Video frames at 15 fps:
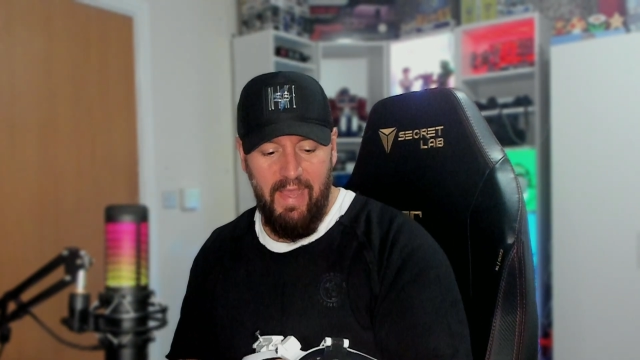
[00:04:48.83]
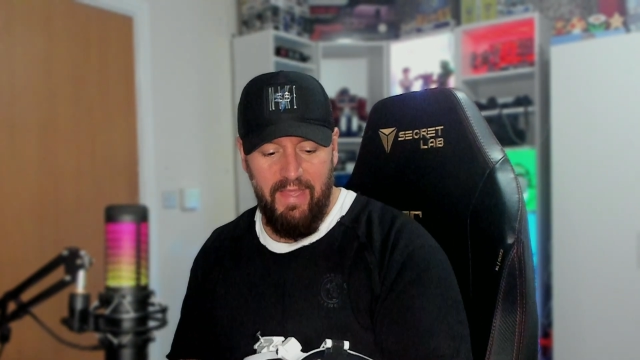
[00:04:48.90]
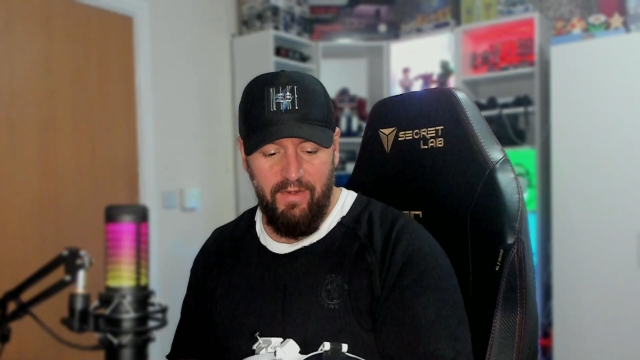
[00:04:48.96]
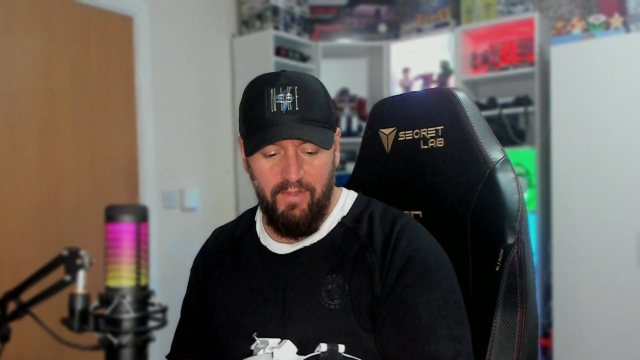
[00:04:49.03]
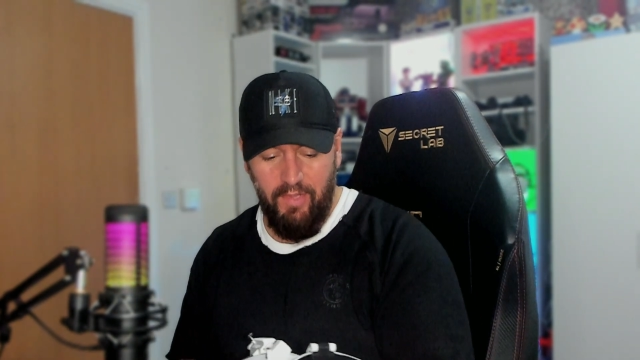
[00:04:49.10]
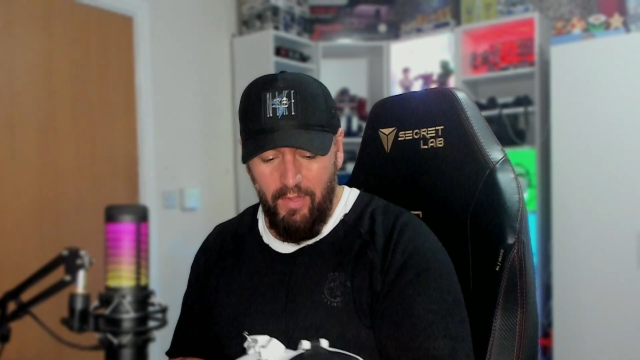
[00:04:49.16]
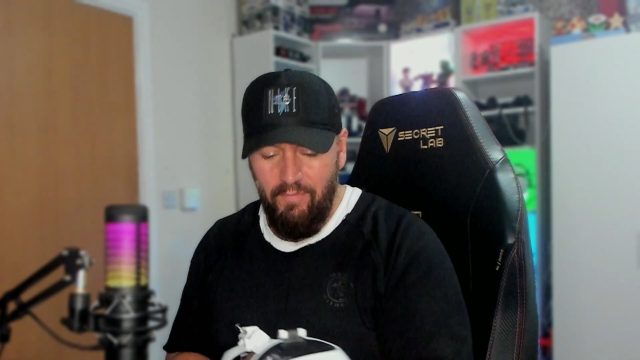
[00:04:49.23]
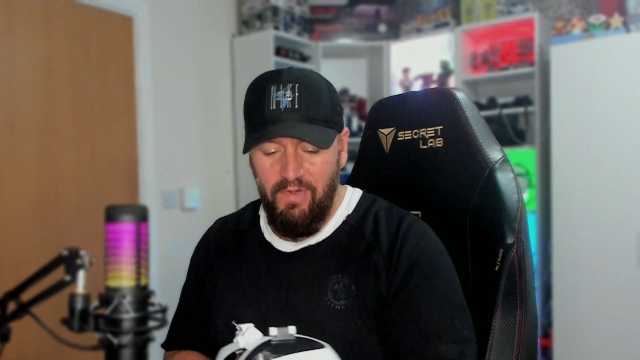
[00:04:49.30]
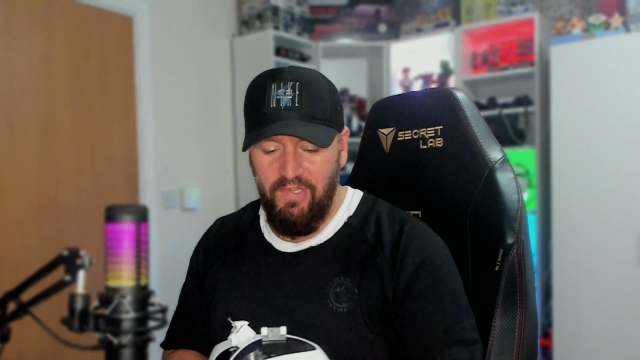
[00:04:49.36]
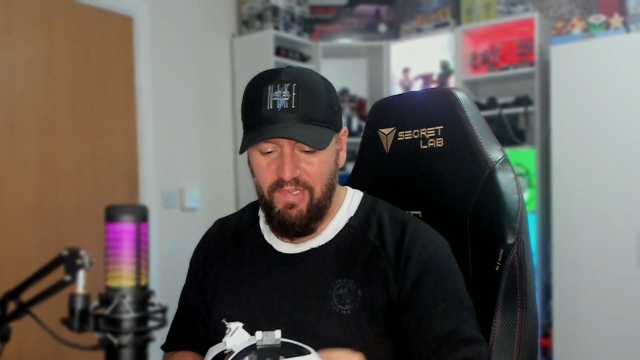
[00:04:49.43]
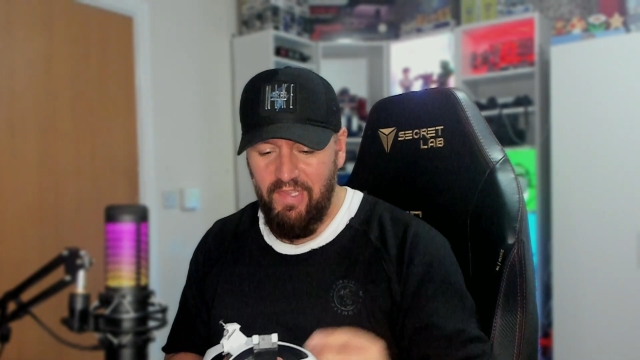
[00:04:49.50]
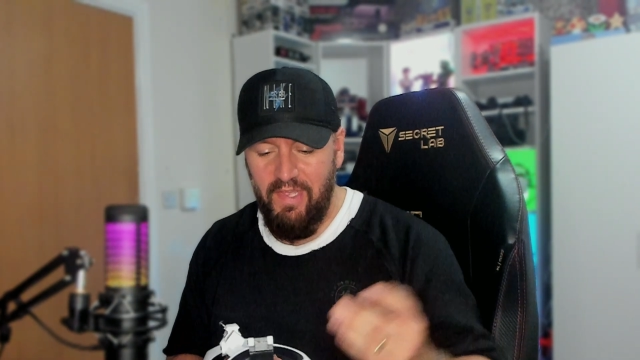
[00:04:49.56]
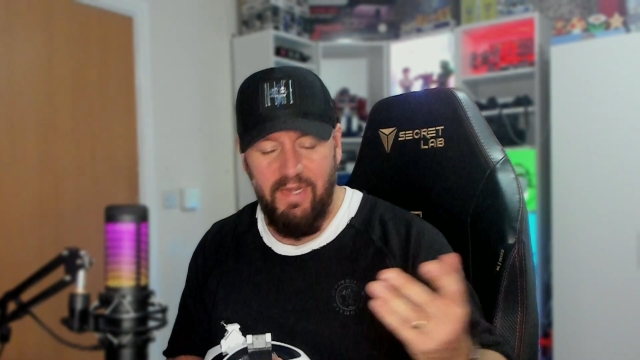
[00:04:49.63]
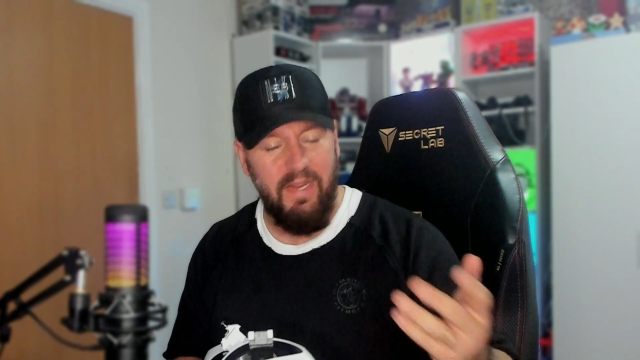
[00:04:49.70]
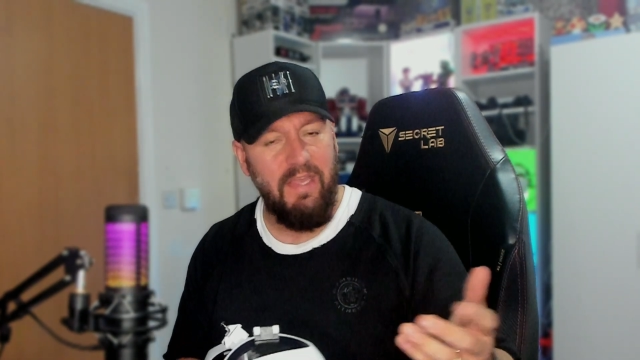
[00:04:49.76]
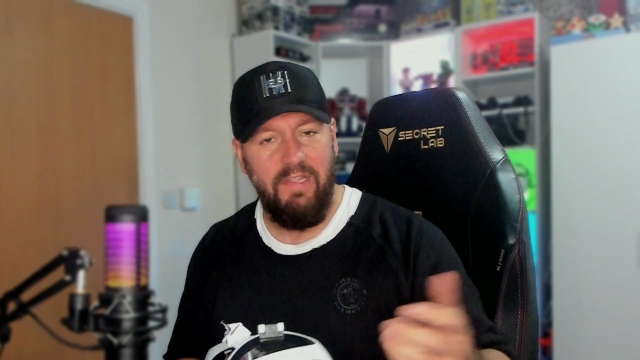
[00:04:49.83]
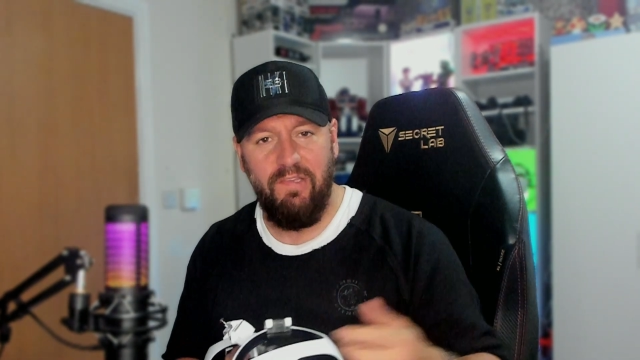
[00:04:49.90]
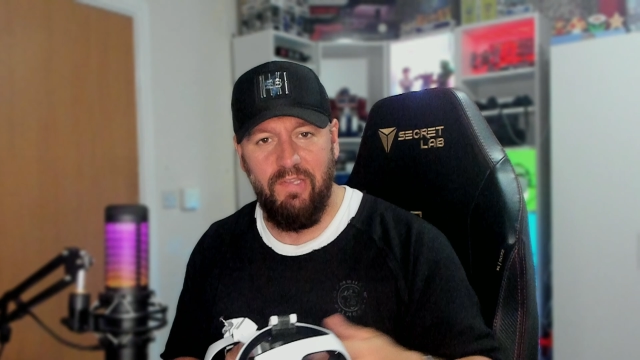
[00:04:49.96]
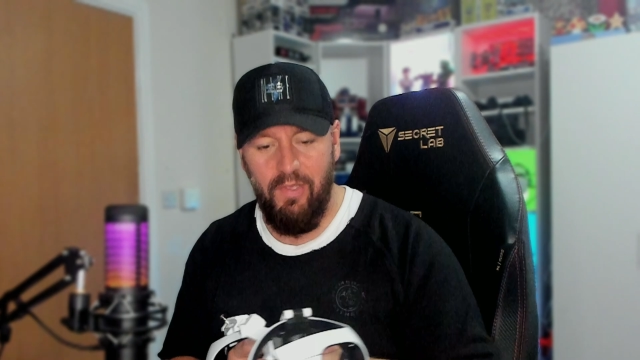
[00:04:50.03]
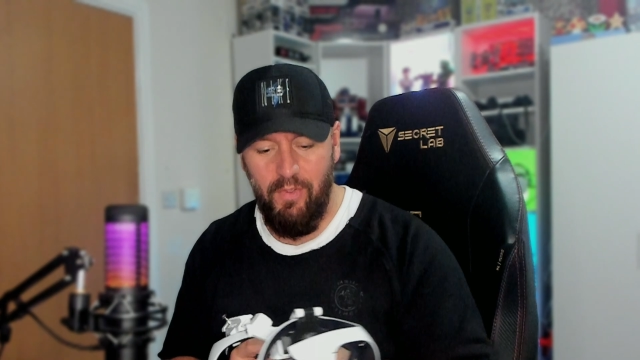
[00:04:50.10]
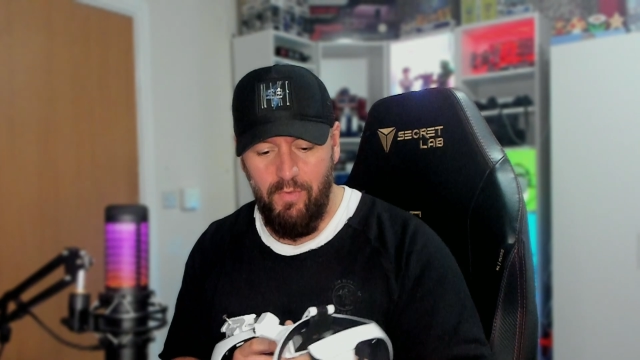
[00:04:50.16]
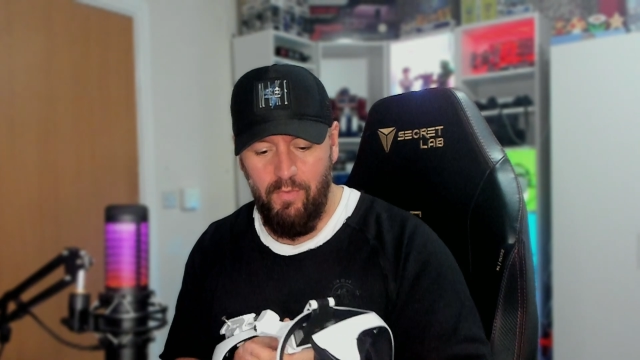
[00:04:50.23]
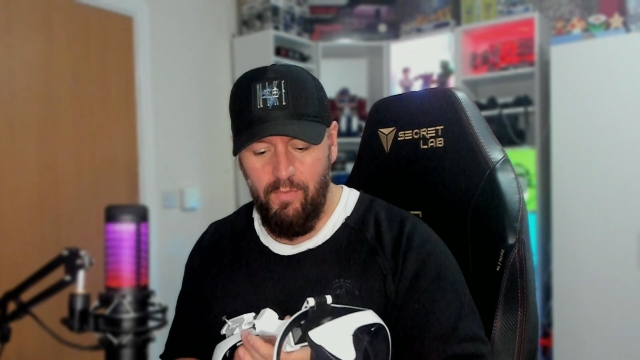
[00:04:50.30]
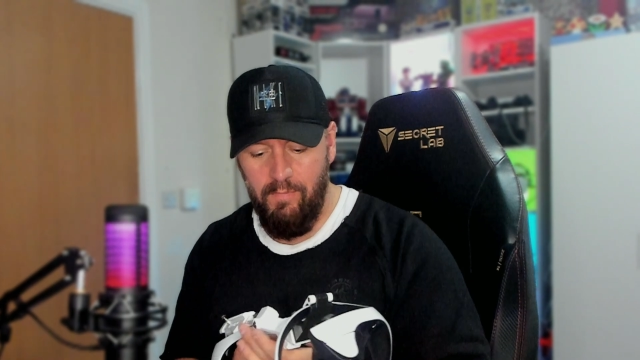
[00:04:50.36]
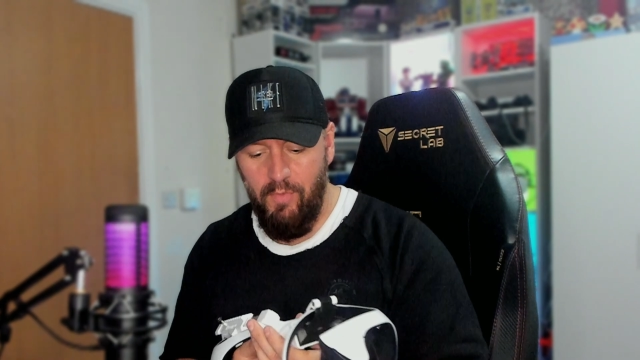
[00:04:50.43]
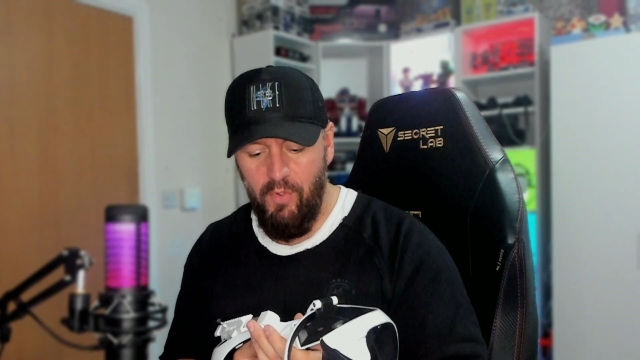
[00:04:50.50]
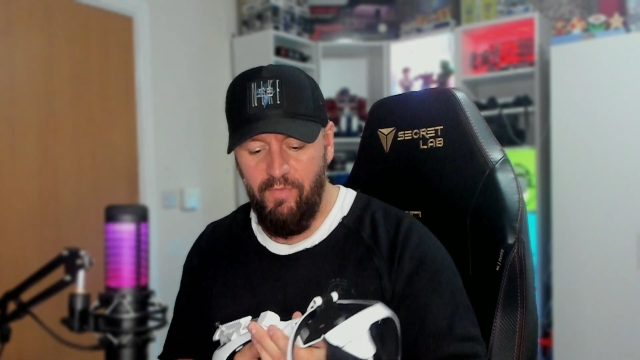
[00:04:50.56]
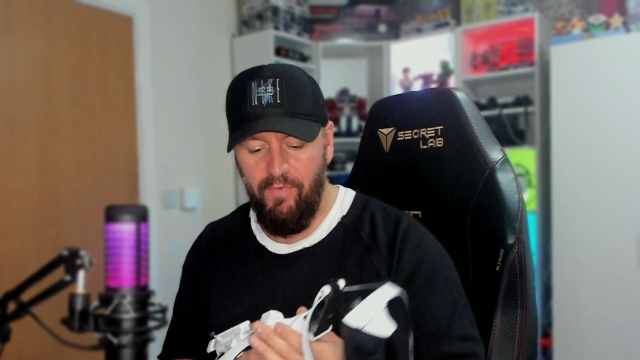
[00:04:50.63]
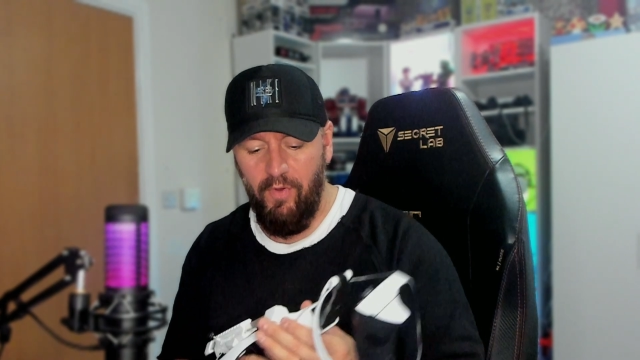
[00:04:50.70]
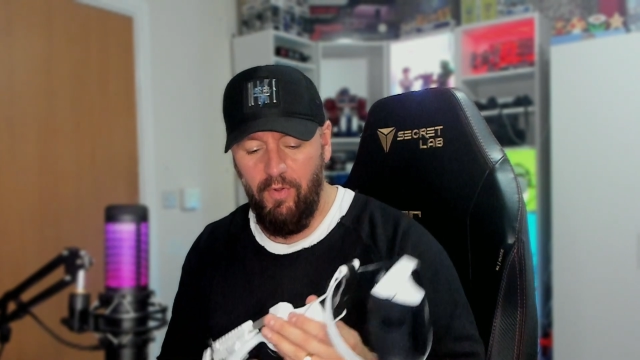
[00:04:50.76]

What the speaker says: and I don't really see a need to move